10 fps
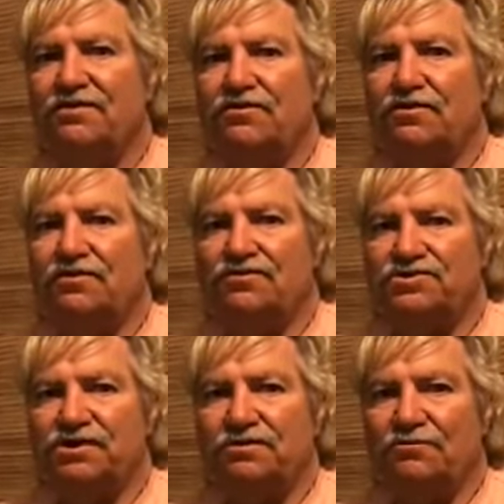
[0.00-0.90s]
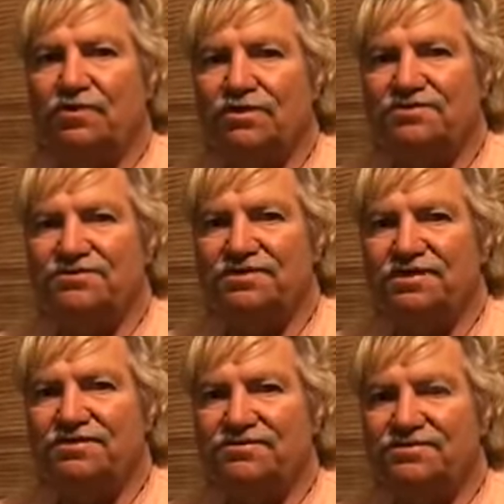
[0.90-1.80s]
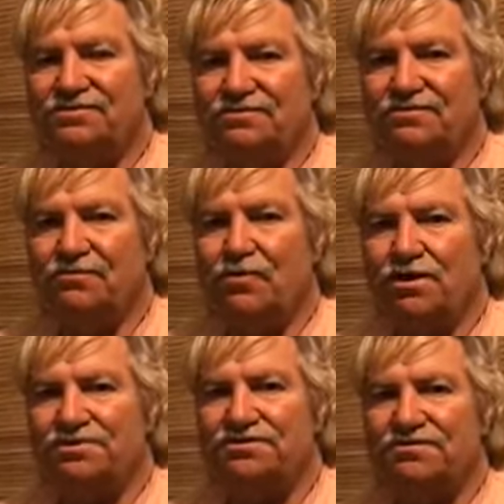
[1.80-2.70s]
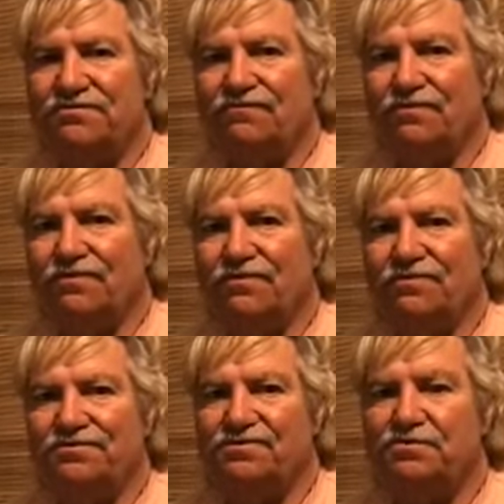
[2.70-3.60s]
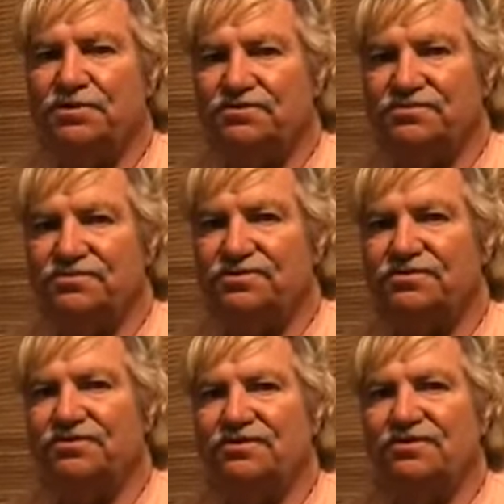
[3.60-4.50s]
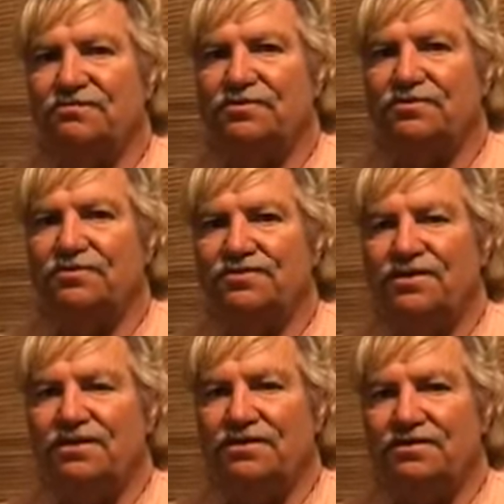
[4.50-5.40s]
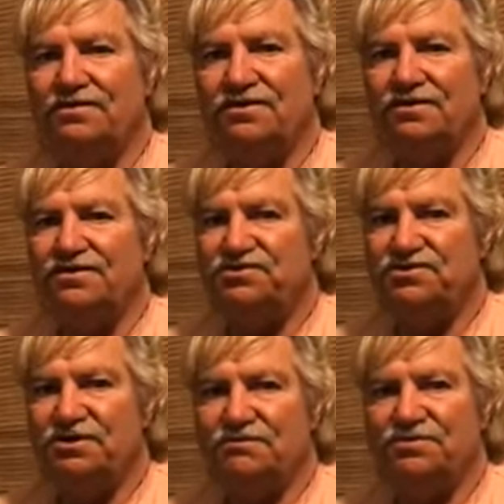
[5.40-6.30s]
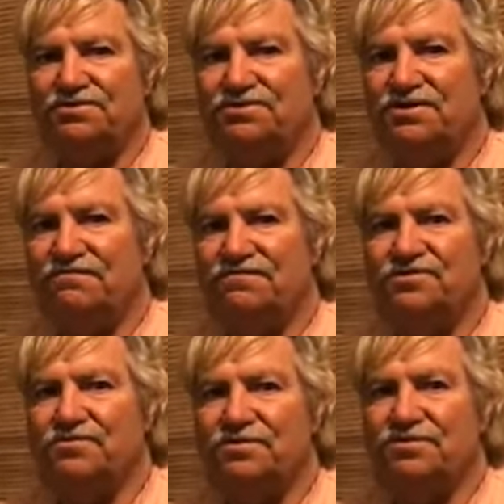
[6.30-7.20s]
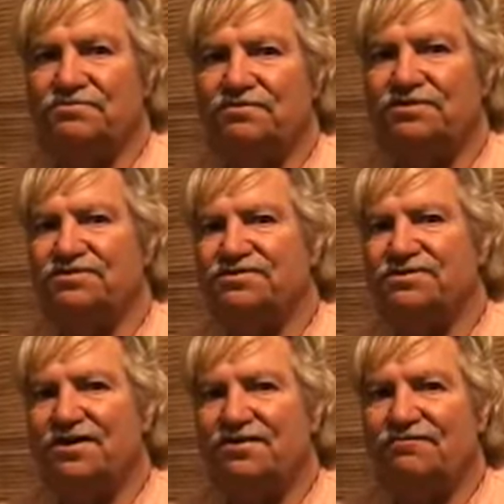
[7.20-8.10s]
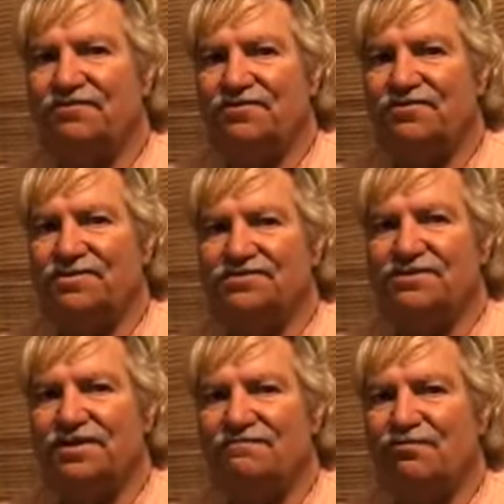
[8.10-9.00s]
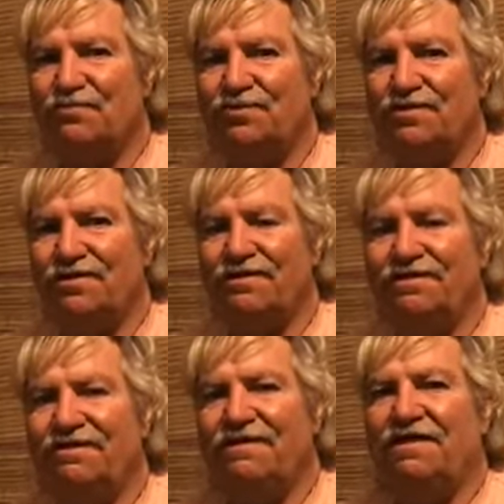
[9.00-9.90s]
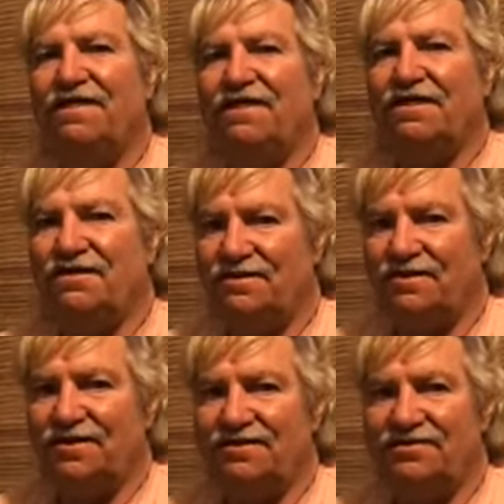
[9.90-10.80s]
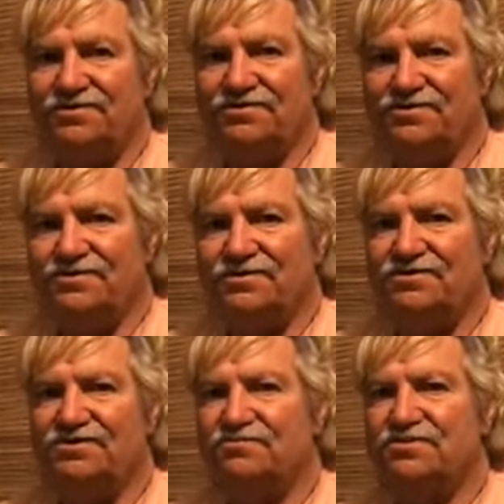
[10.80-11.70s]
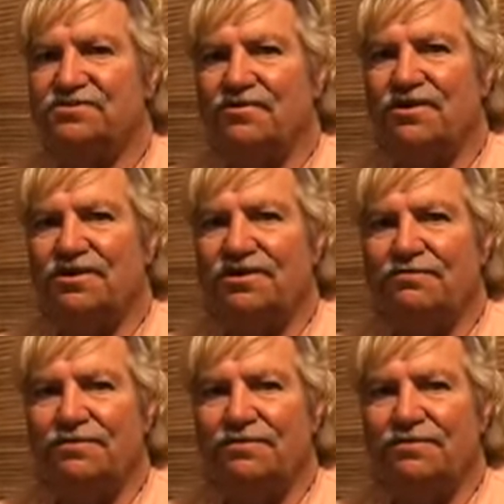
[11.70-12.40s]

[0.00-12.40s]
our Shamrock sale, so watch for all the specials that are going to be with that. Shaman Jeff, squeezably soft, always lovable. Like us, subscribe,